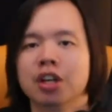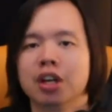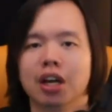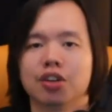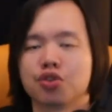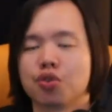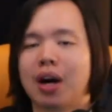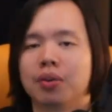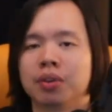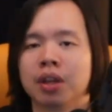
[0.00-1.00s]
throughout
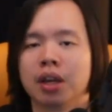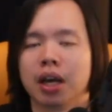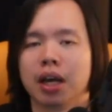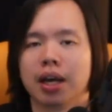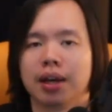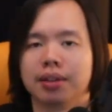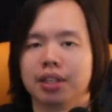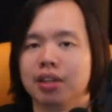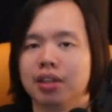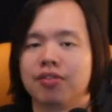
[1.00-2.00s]
the
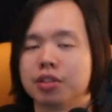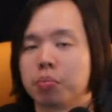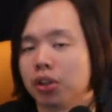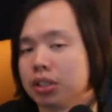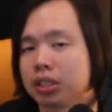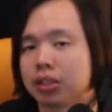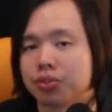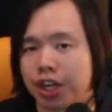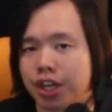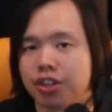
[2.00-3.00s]
different political
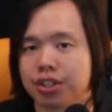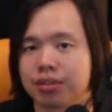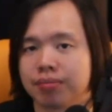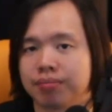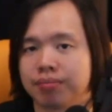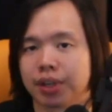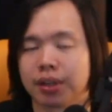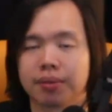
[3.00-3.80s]
changes, right?